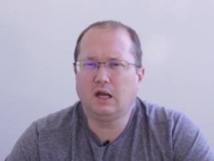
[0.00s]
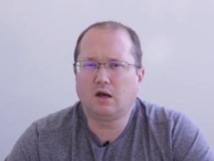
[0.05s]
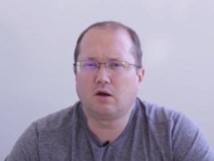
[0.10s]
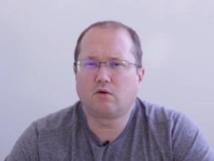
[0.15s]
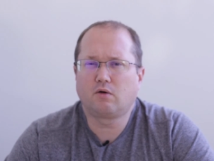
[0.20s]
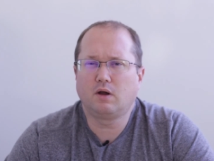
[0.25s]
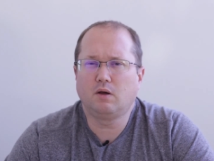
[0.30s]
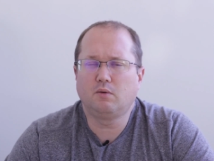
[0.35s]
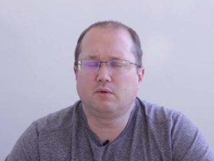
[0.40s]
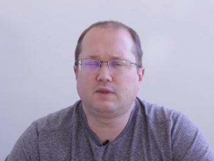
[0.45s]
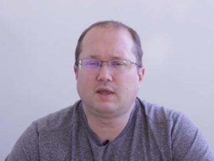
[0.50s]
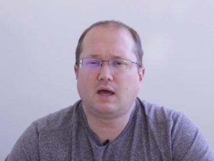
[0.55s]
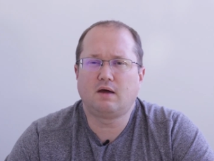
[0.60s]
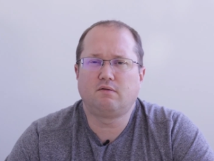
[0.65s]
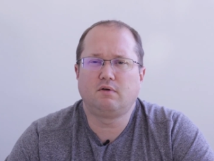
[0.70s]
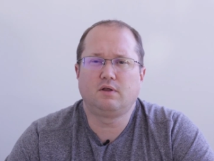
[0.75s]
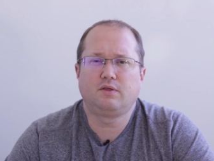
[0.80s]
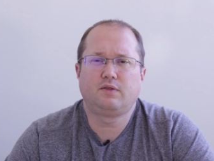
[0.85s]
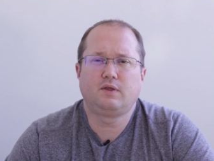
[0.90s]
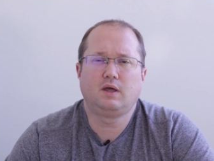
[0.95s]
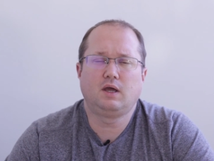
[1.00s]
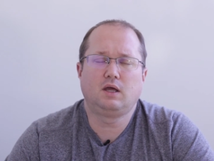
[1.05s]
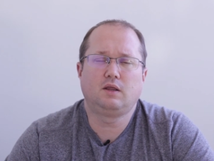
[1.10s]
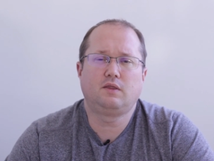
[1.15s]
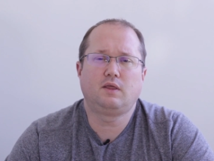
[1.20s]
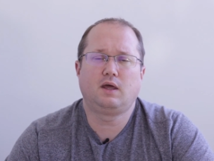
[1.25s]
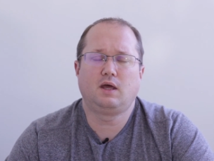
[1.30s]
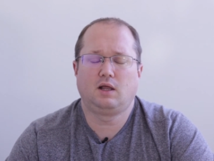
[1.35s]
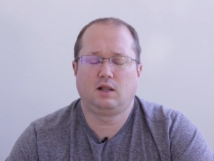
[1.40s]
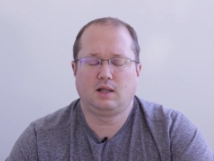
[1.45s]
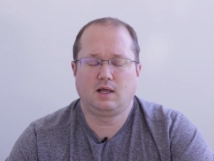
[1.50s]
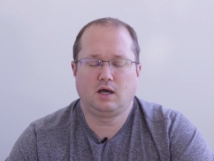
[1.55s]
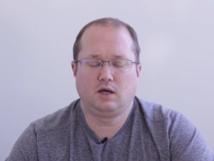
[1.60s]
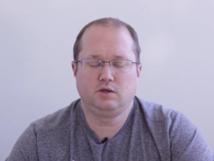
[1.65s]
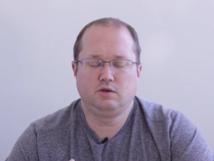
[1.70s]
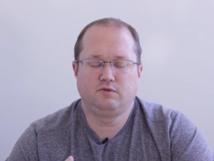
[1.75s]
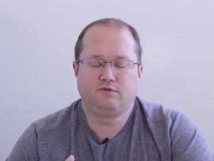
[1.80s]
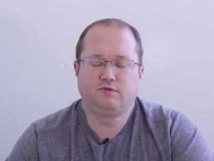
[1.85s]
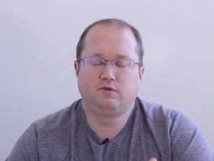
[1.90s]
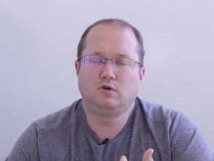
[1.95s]
integrate with everything. They allow
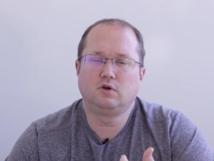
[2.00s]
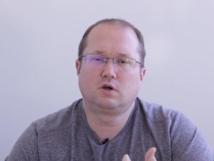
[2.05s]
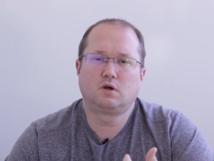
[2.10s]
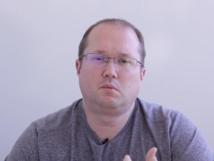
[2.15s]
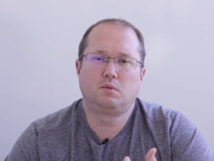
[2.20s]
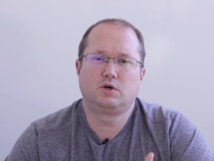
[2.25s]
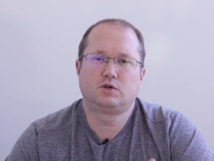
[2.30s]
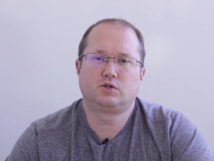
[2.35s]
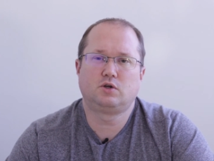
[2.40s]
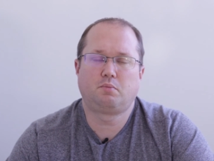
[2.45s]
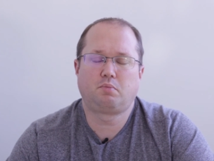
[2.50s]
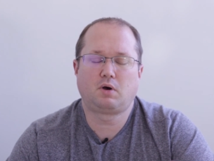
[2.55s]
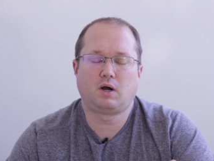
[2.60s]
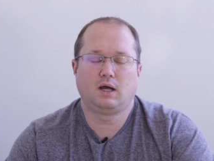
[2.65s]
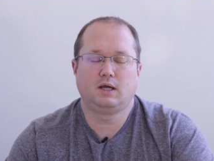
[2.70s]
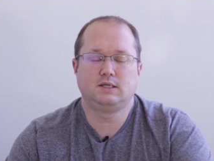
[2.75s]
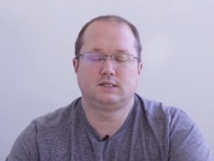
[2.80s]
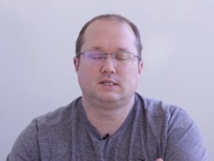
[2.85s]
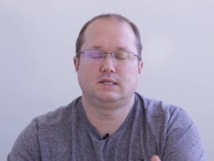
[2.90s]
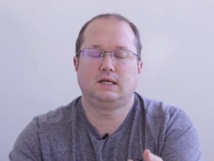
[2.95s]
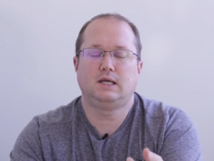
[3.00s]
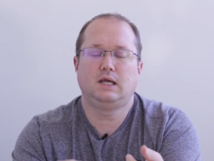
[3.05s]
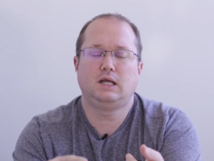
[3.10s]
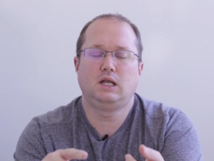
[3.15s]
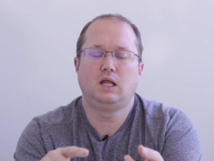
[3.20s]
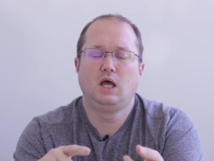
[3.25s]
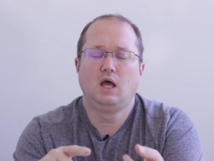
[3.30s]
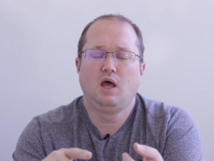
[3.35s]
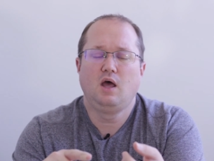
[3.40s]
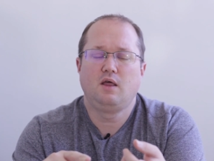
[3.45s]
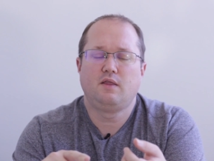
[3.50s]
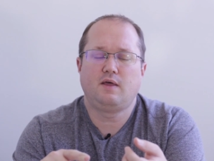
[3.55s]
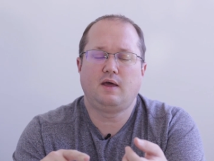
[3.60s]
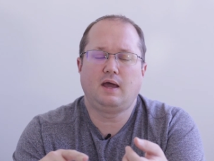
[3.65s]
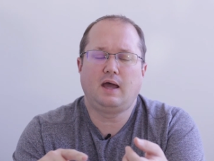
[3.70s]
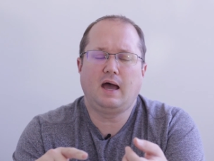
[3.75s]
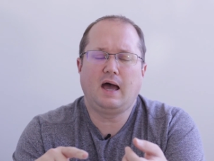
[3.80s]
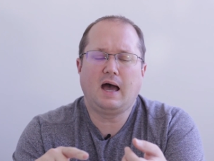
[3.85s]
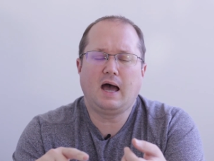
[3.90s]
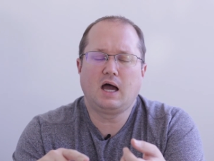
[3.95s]
you full commercial pricing.
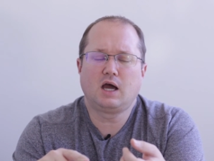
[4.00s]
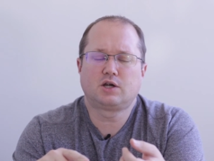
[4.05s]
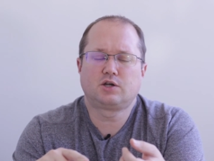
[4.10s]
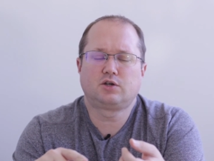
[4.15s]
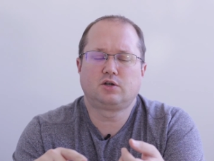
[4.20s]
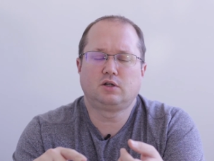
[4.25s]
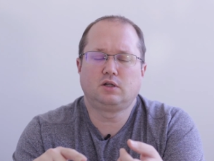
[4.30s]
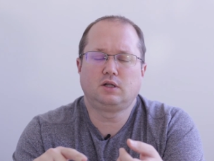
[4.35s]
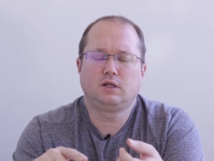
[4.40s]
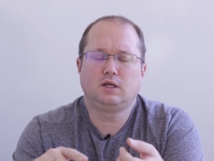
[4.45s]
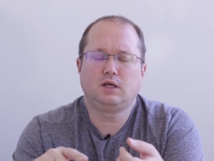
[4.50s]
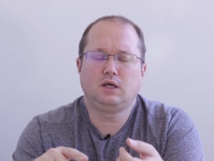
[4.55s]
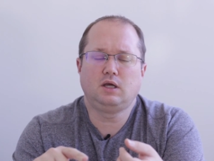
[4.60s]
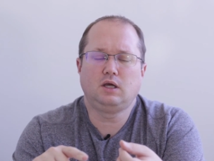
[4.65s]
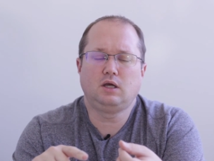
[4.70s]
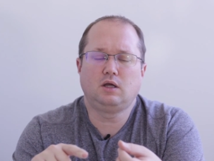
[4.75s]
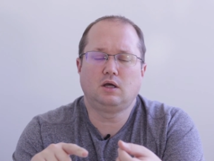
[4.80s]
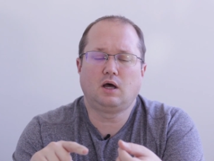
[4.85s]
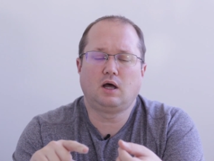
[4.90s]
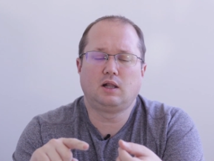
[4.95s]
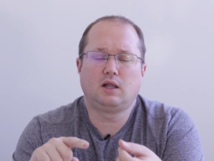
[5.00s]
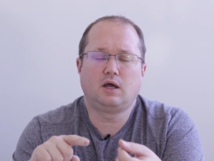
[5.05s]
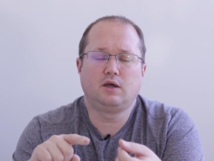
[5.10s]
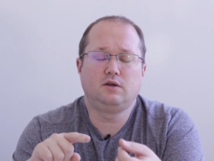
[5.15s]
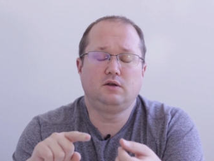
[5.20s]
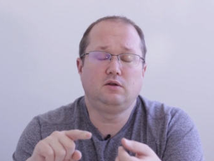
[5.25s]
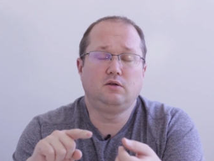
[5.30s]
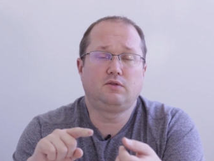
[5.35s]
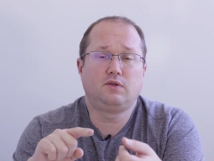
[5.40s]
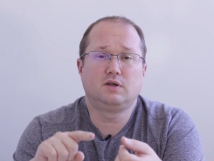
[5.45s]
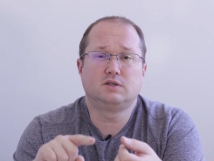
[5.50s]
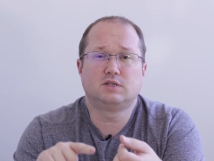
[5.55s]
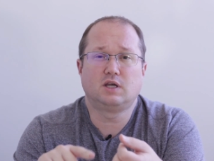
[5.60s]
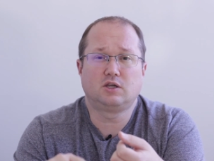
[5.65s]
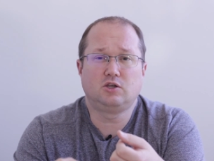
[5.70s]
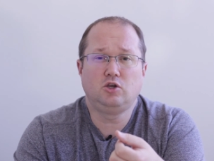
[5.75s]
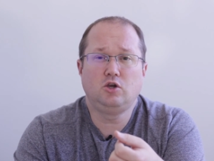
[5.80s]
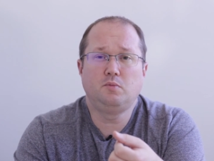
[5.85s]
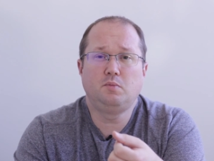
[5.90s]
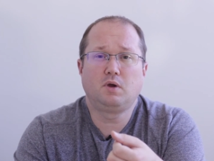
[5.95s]
They actually allow you to do things
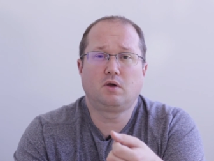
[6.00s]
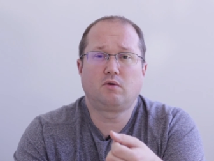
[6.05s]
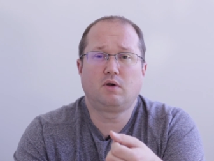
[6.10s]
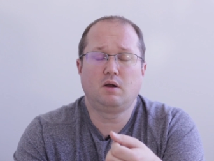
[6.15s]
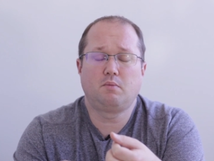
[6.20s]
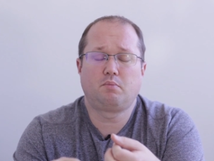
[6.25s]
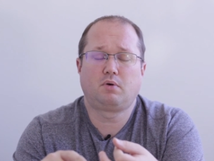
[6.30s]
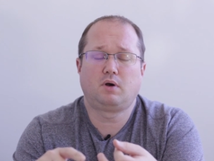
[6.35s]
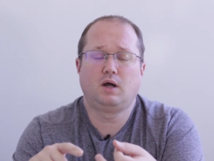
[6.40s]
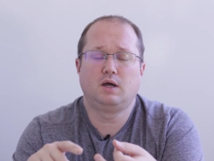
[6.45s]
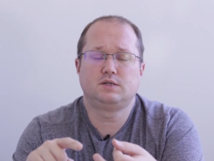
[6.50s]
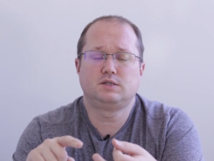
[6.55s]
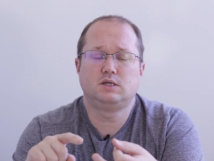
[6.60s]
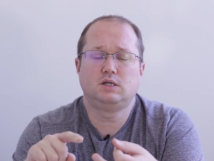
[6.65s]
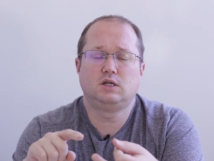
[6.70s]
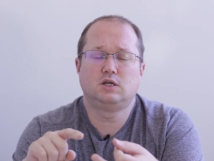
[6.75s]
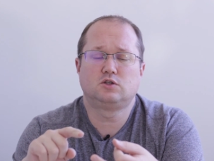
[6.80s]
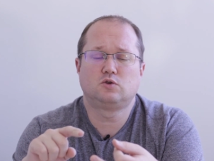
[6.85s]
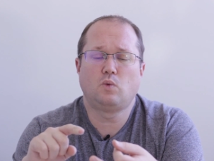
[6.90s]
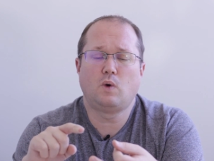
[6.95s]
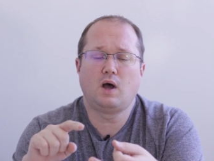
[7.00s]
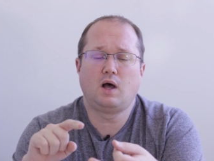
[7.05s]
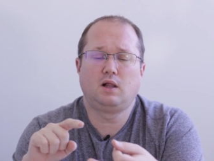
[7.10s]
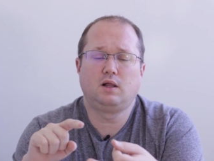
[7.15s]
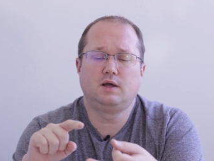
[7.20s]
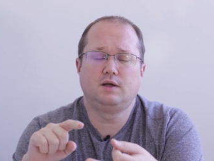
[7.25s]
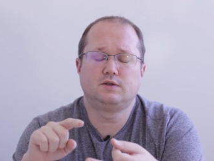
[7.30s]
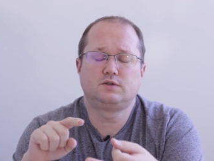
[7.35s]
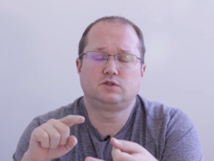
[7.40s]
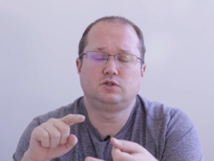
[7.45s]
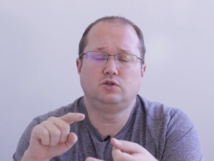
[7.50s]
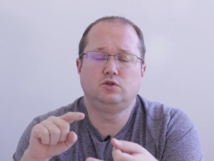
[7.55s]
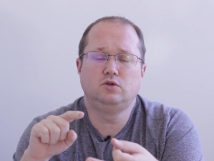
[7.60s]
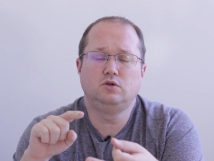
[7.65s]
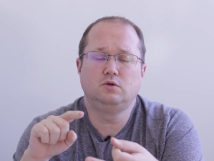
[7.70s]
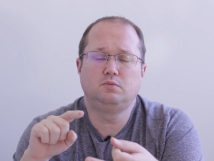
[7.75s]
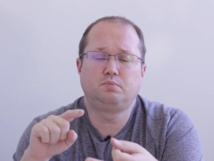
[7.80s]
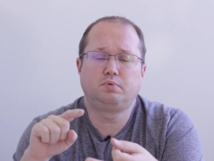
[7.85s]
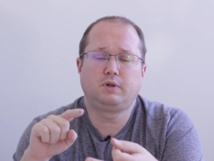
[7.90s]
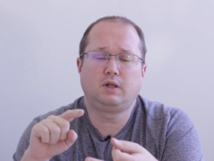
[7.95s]
like cubic rate pricing, as well as
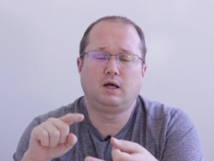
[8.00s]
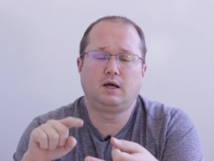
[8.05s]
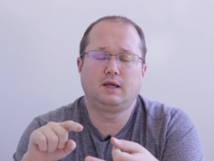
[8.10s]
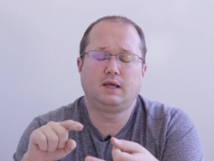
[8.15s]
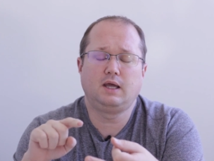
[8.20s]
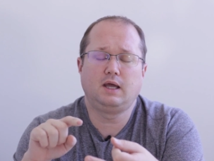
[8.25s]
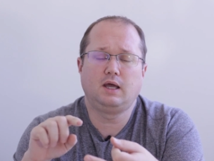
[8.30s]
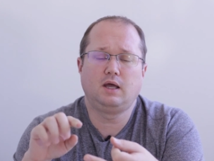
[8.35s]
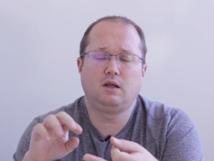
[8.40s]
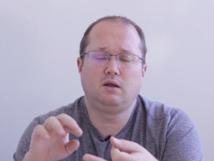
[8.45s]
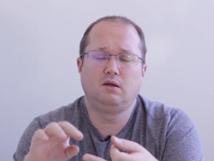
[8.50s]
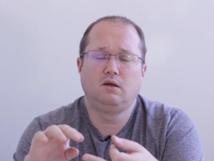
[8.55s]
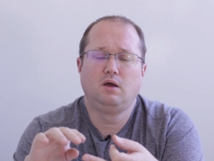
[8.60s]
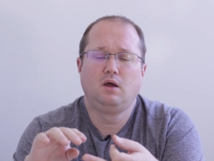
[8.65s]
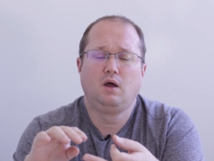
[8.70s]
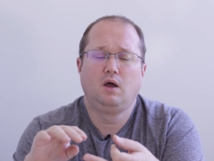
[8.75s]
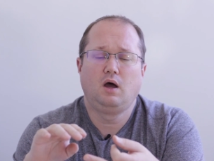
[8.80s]
to plug in